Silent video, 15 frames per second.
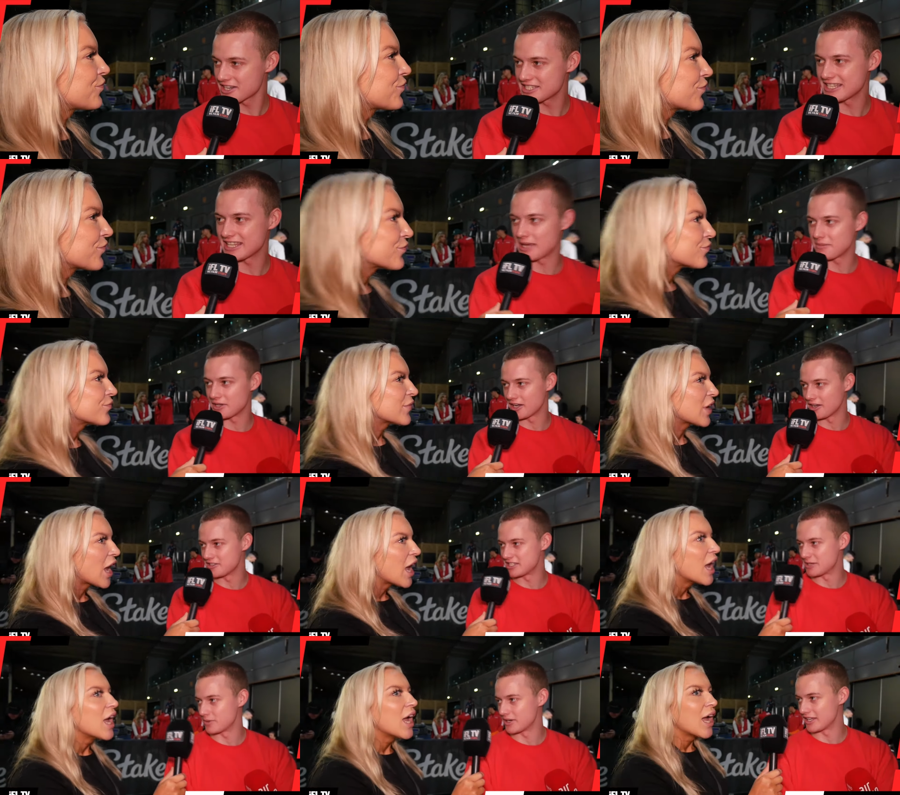Speaker 1: to see them, you know,
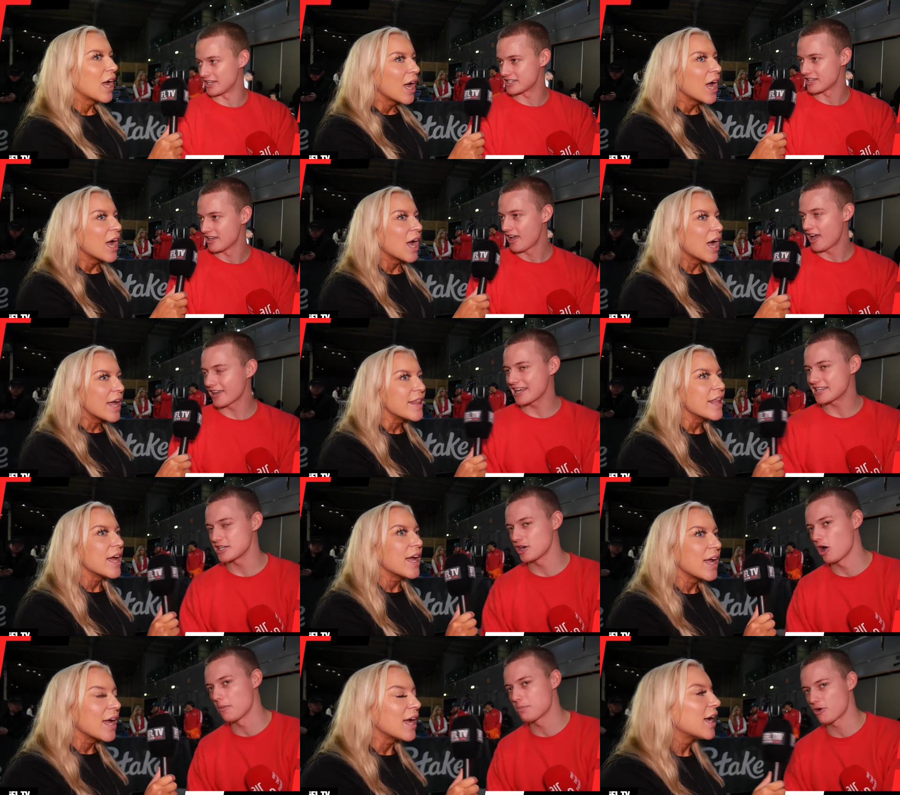Dean Willard. I guess
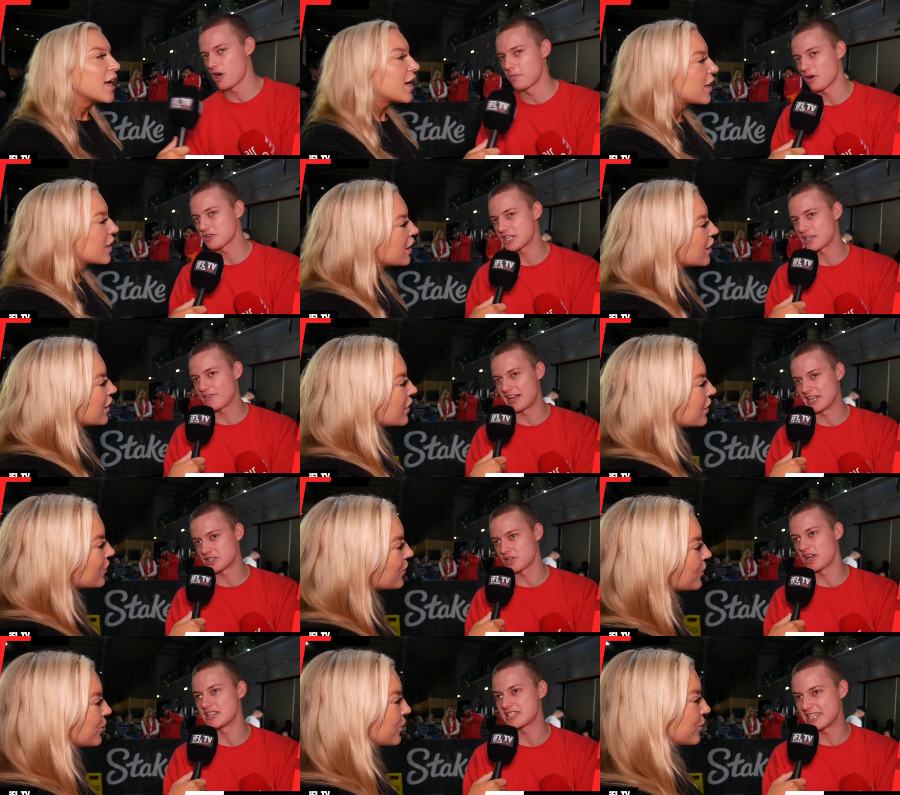a lot of pro boxing
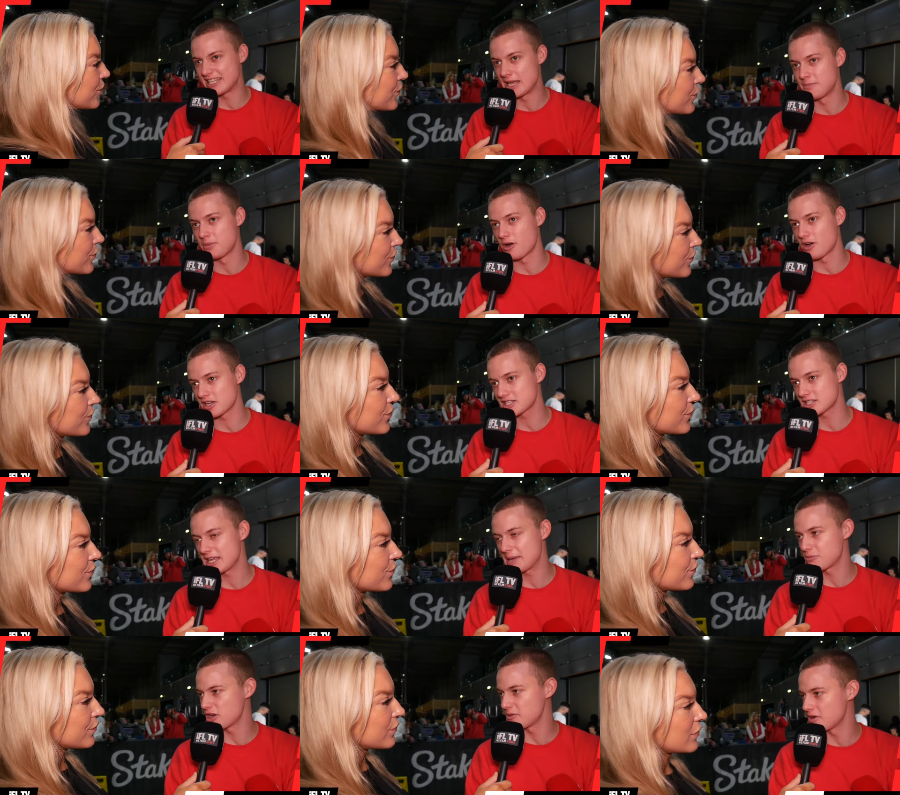fans like to see them box, so
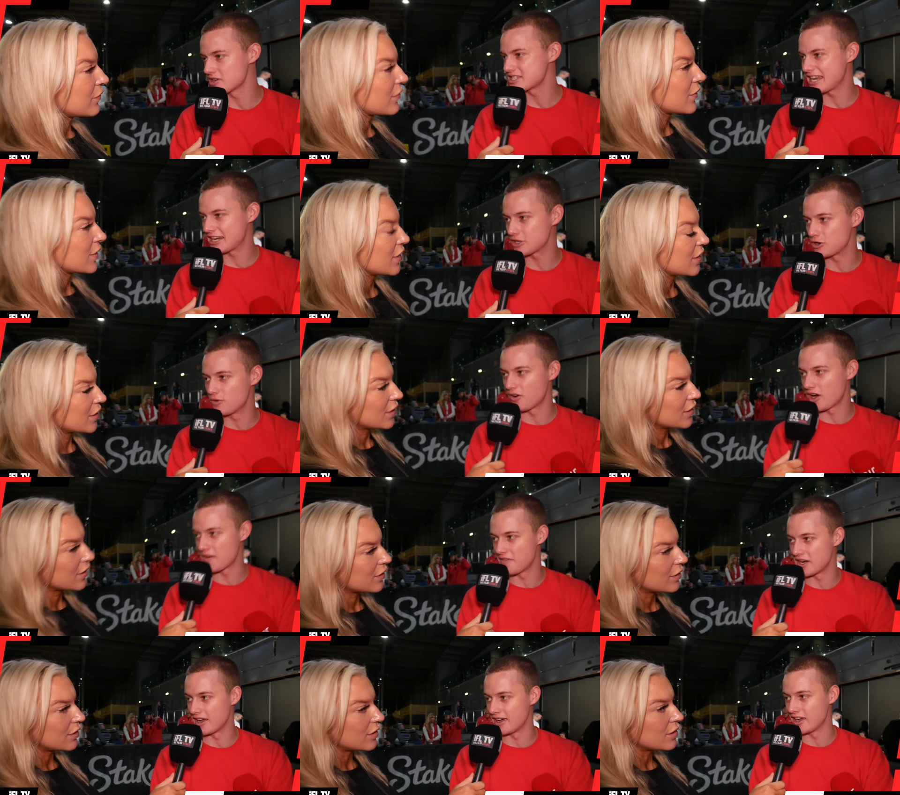they're probably the most technical fight
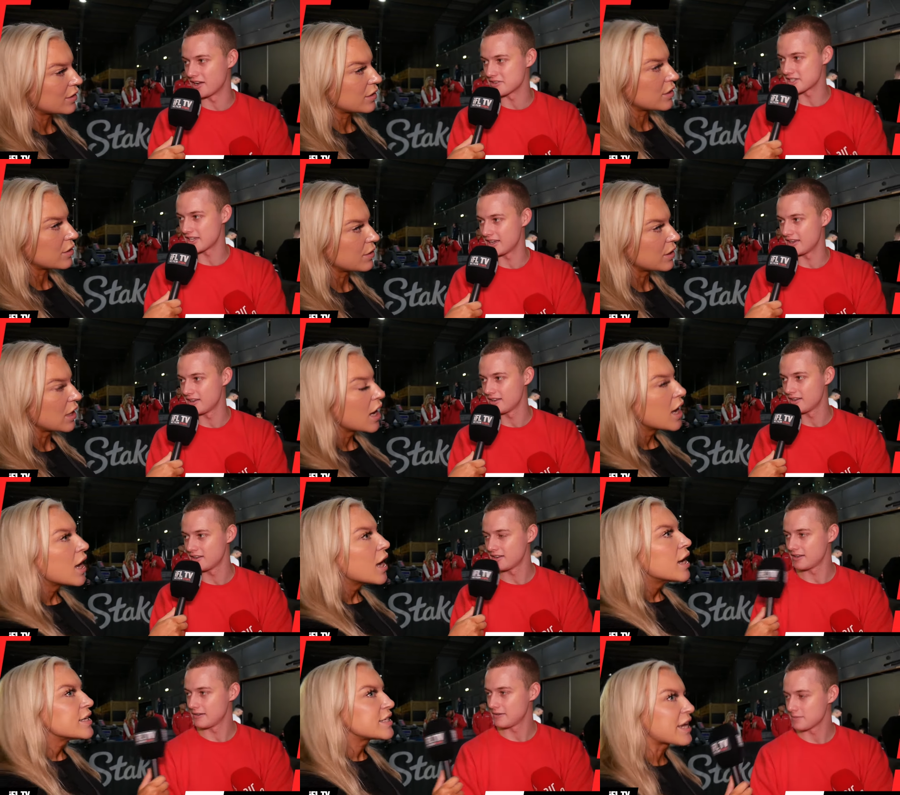of the night, I would say.
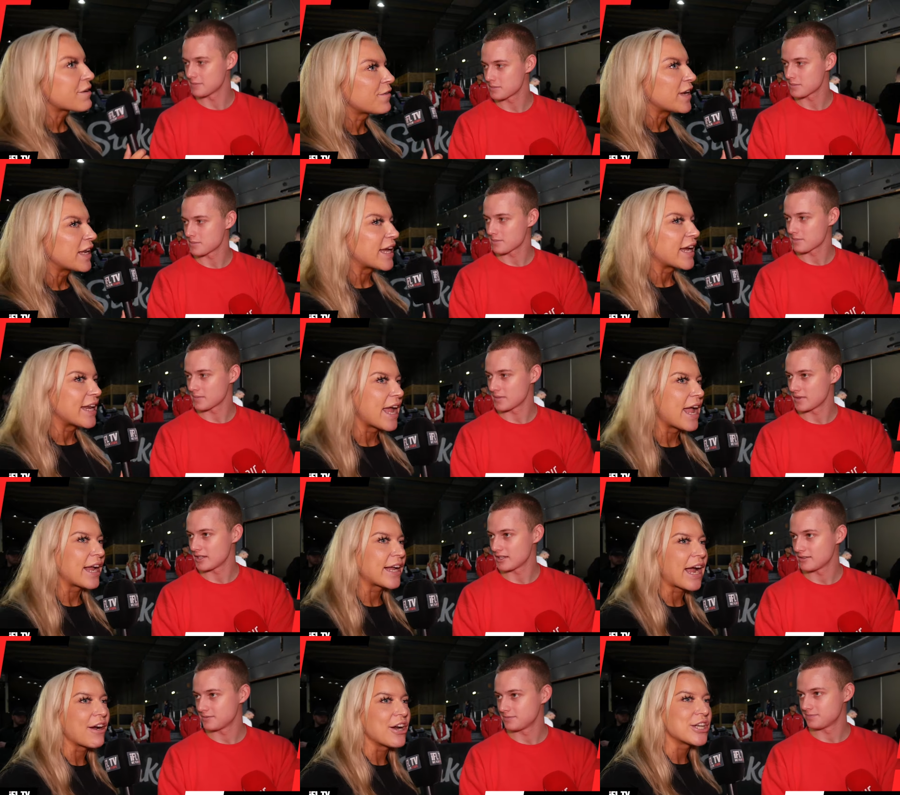
Speaker 2: Definitely, and
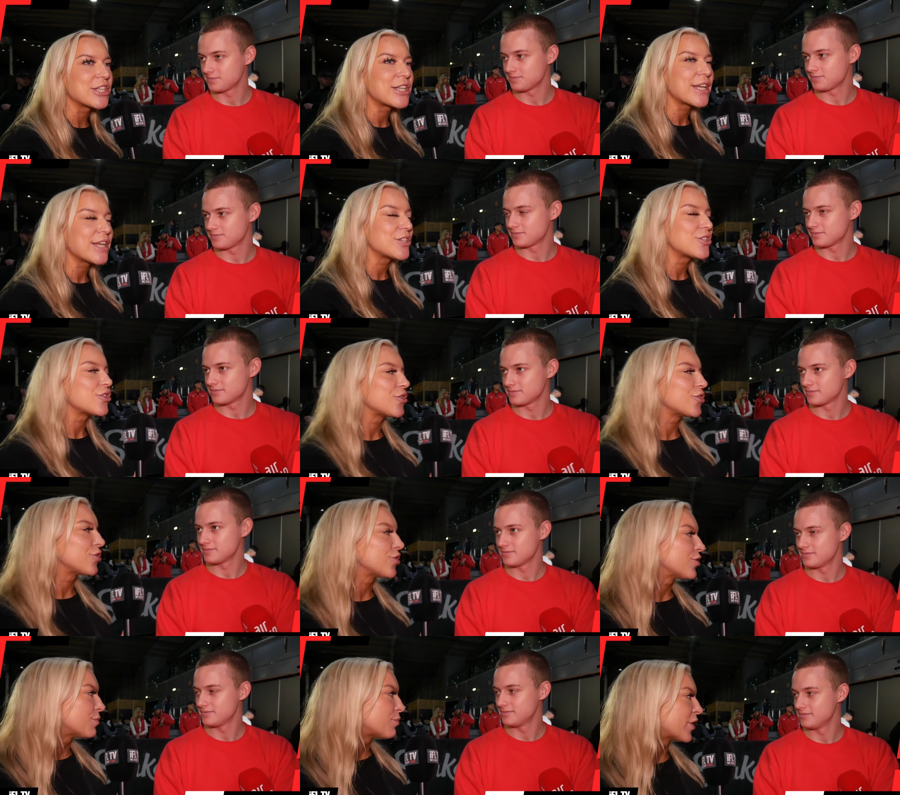they're guaranteed
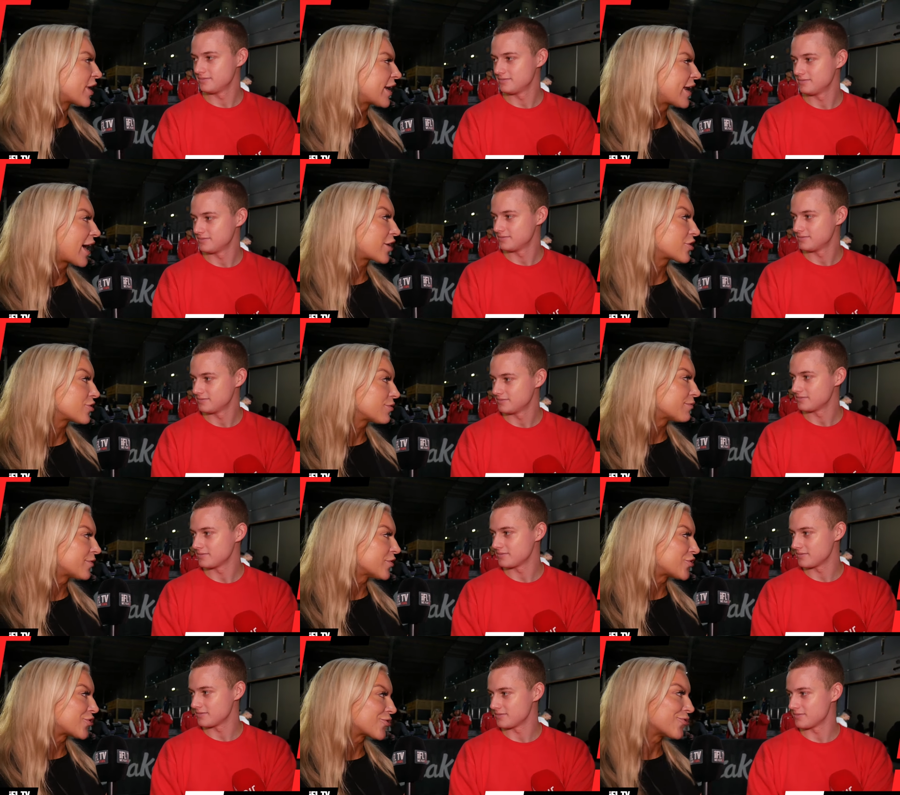to bring the action
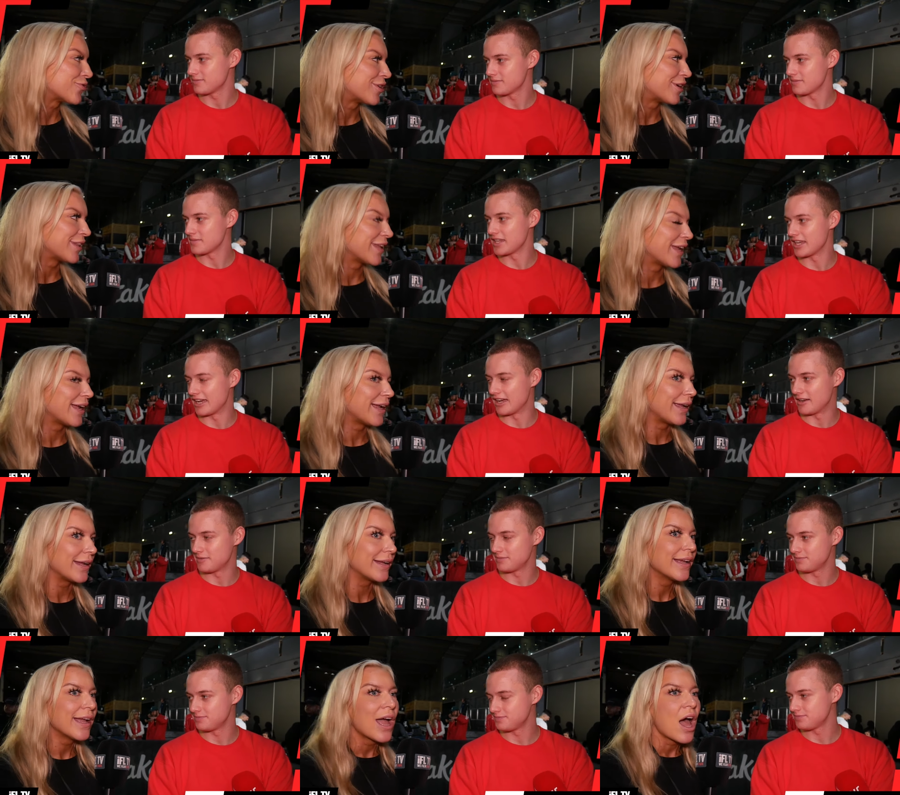for sure, aren't
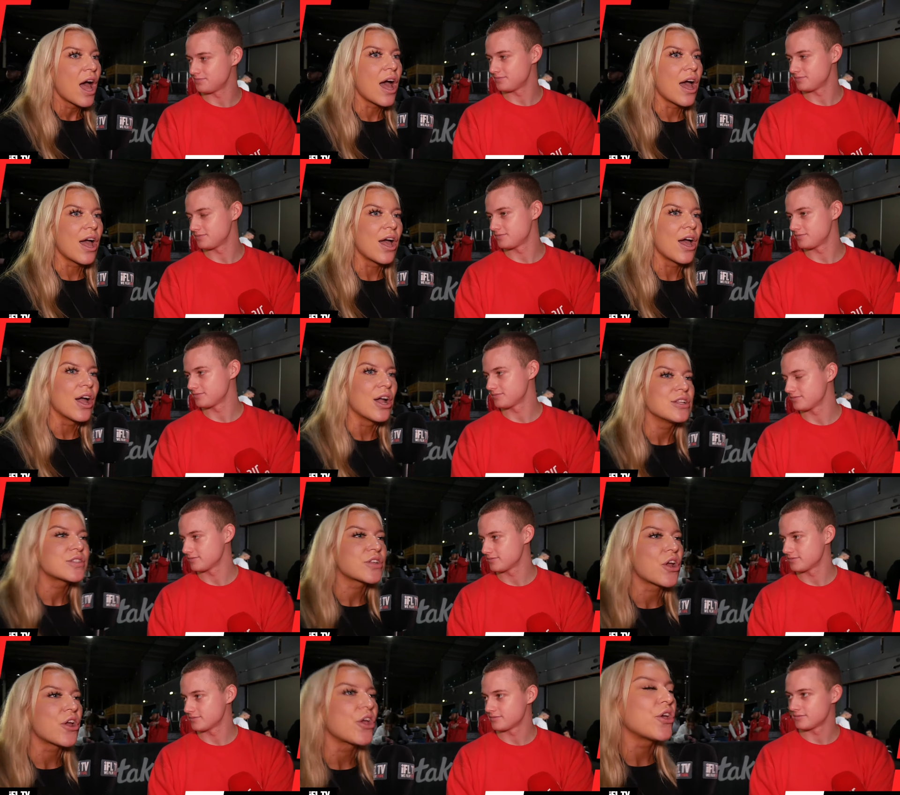they? Uh,
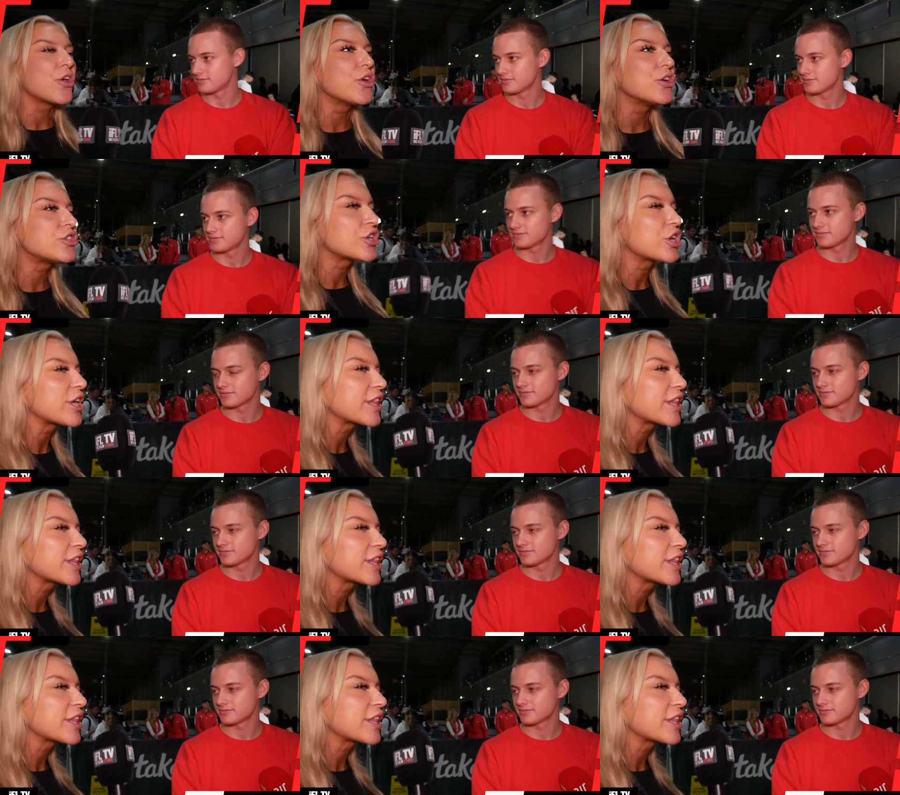so, who do you